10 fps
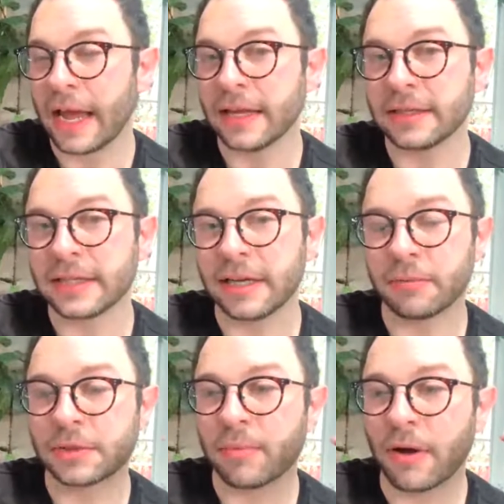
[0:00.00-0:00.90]
And
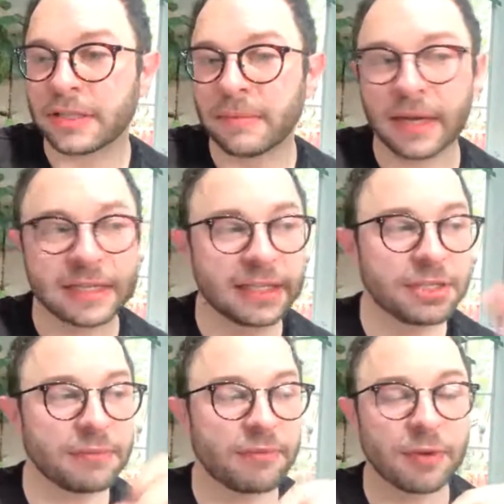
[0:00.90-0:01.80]
it was brought to my
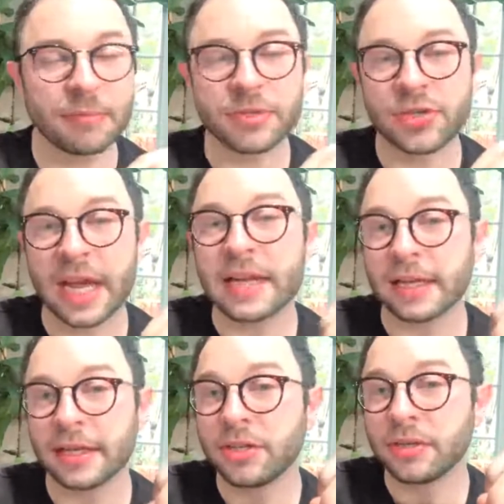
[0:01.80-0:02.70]
attention from
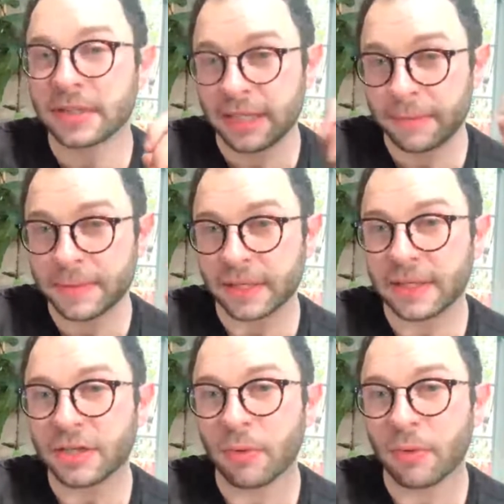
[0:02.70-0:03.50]
Shannon Tipton.